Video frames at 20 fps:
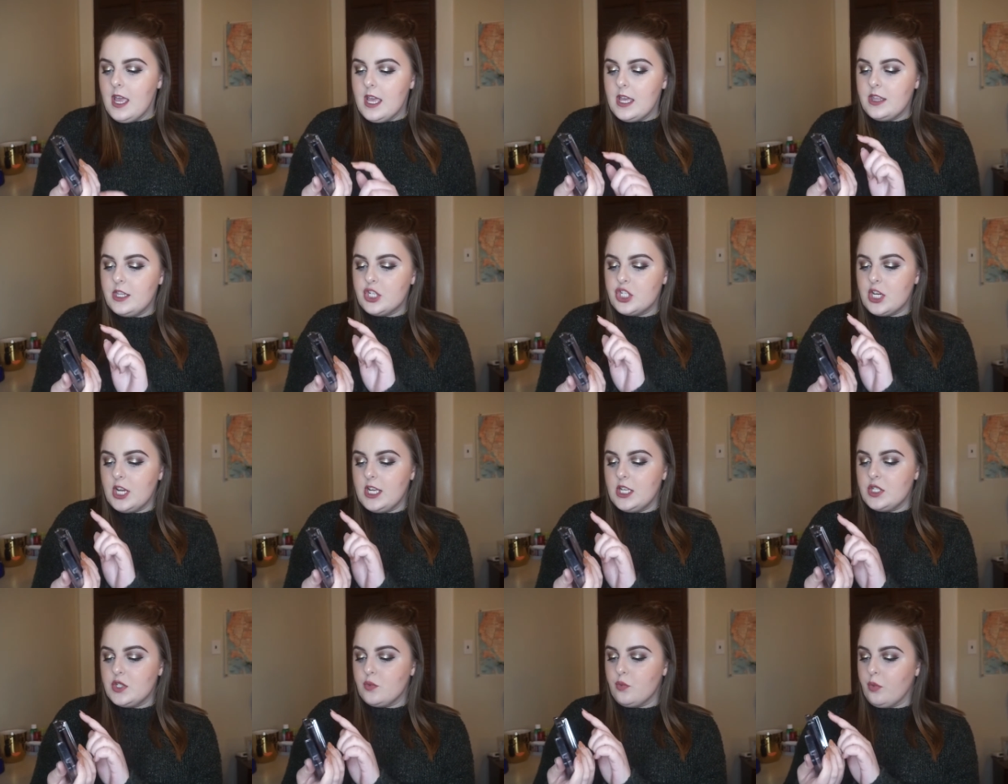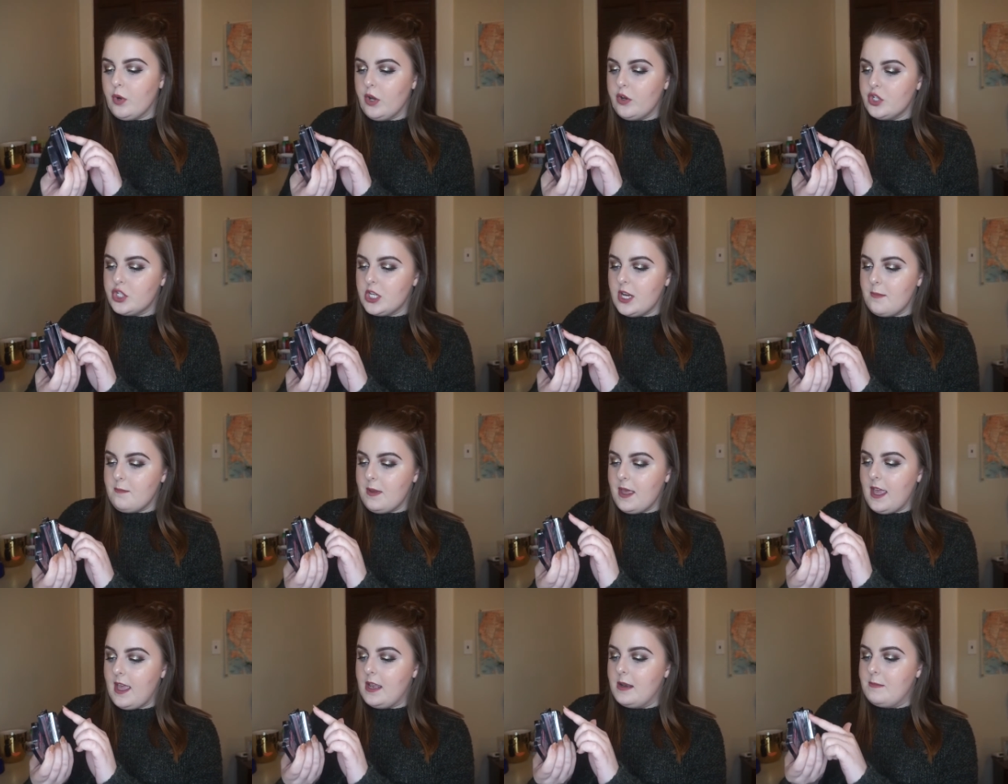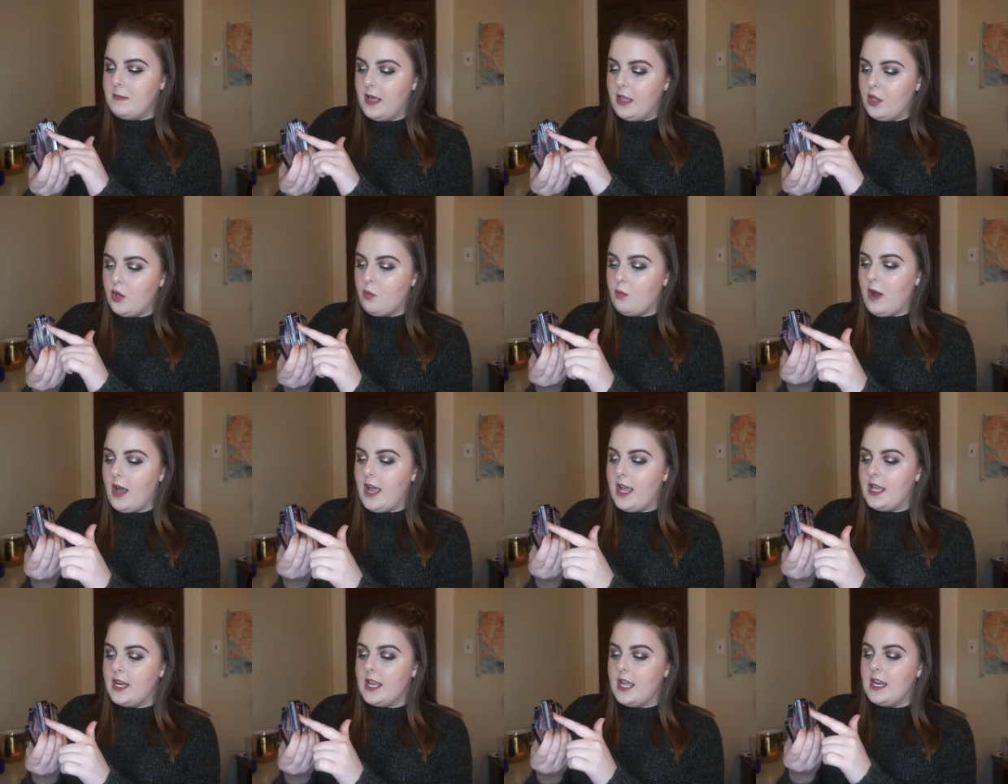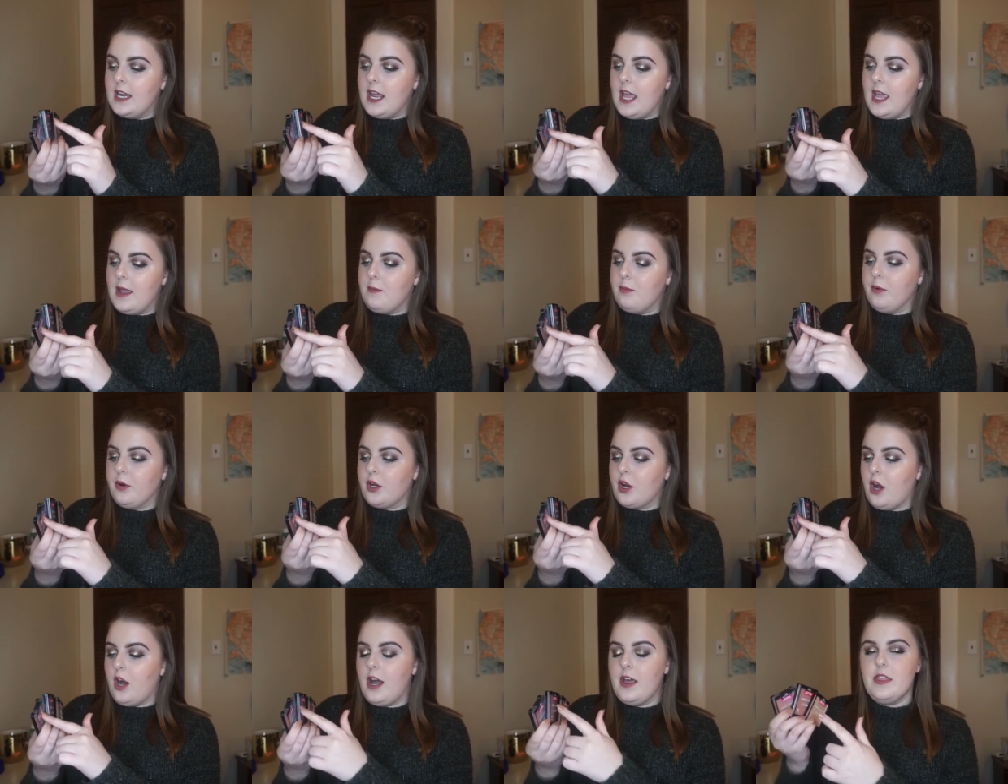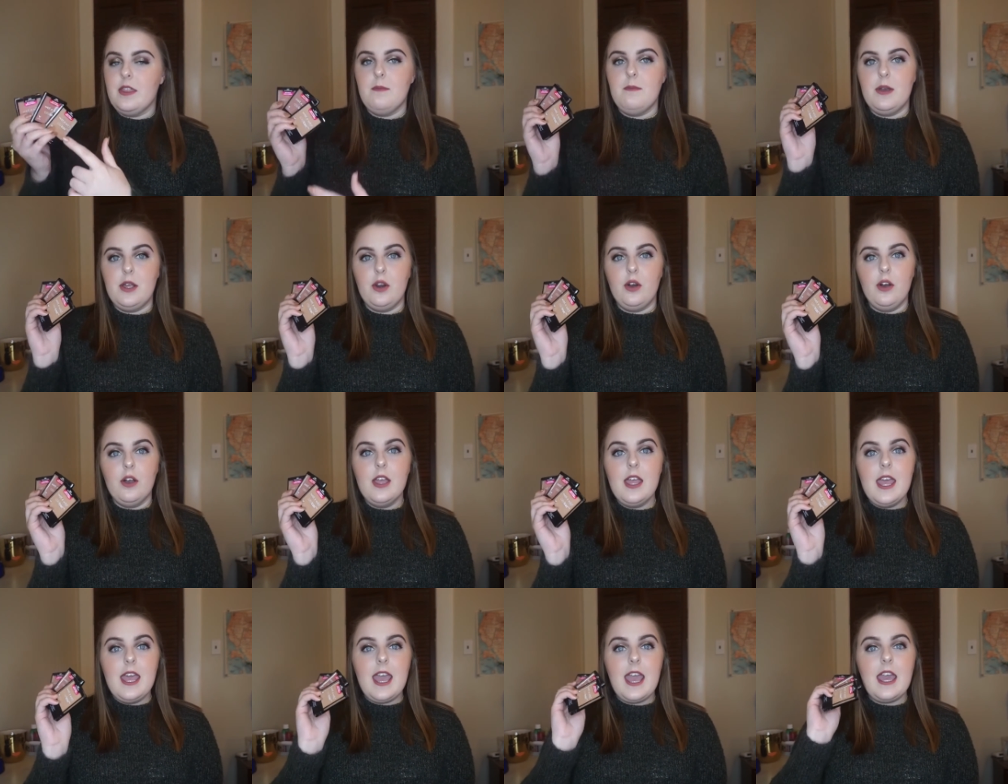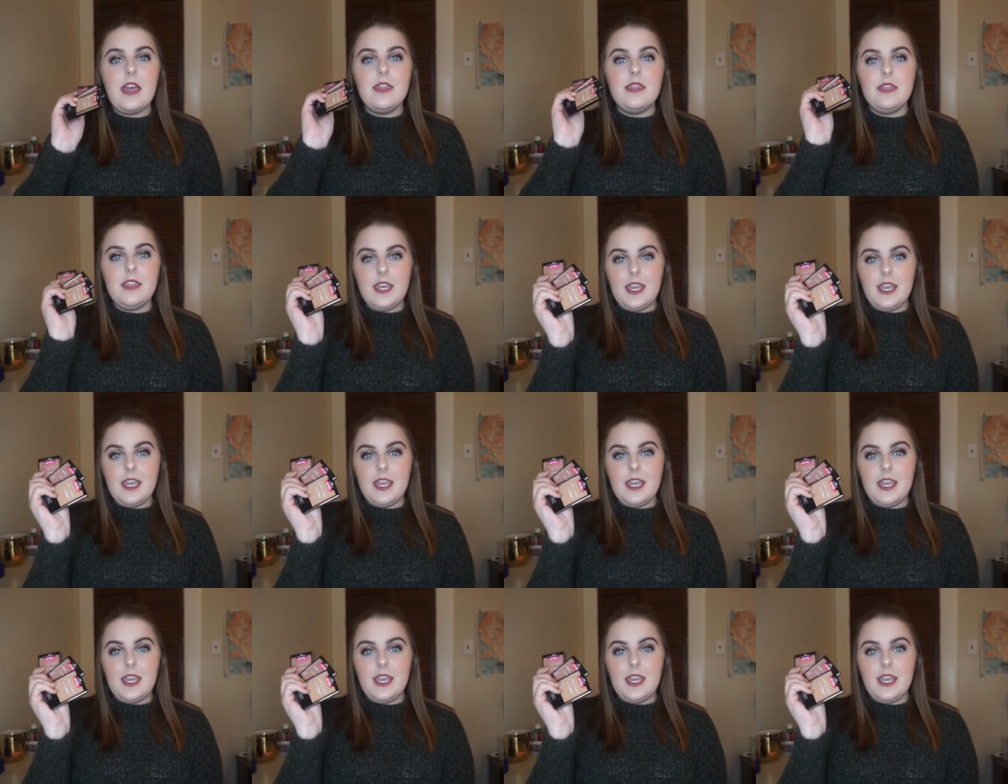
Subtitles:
and the shades Rose Champagne, Mellow Wine, and Apricot in the middle, and